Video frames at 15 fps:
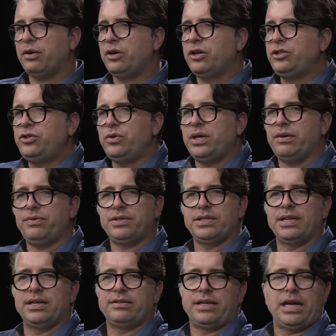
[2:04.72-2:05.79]
Could you give us
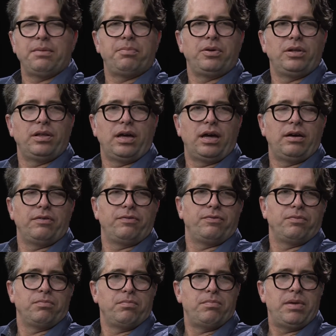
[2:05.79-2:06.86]
an example
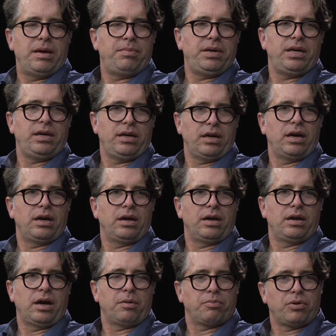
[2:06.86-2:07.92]
of maybe
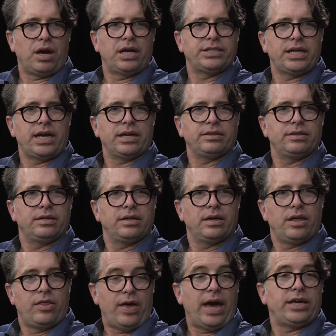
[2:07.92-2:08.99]
a project
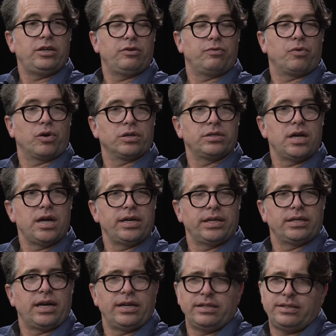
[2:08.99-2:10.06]
that you've worked on
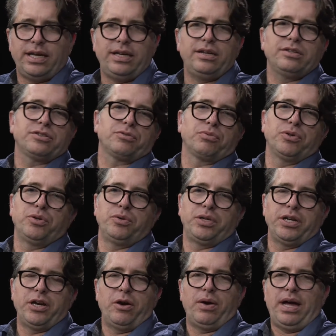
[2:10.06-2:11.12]
and kind of take us through,
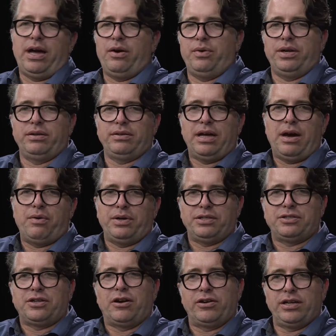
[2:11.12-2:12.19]
how it
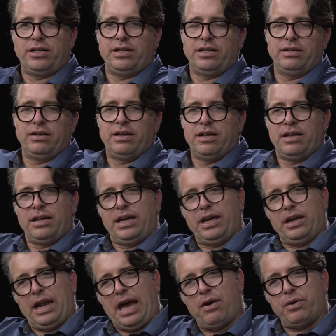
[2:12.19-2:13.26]
started
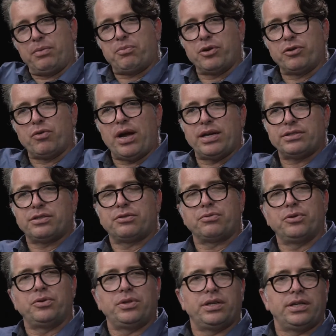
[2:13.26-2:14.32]
and how it progressed
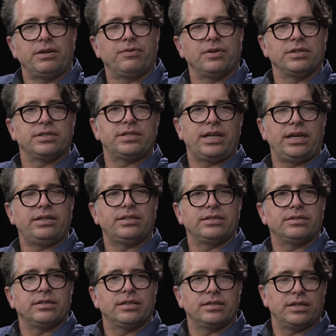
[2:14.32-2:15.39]
through the different
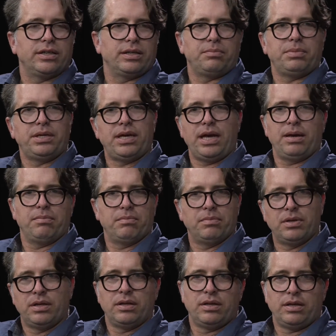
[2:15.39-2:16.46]
stages until it became,
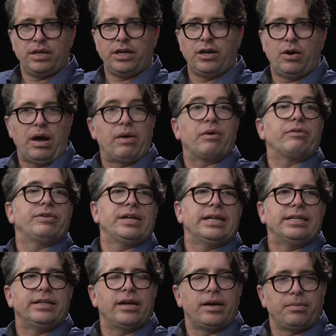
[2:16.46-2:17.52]
however it
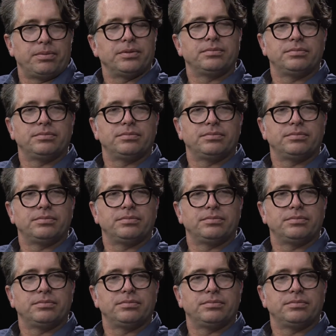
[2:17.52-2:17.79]
ended up?